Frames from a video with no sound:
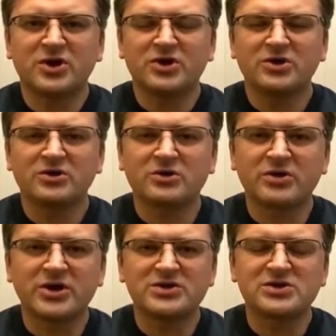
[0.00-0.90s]

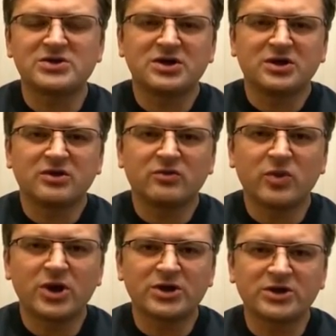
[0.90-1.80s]
Ukraine's
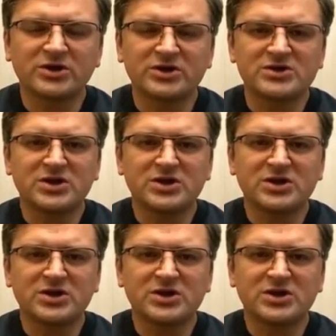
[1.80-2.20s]
willingness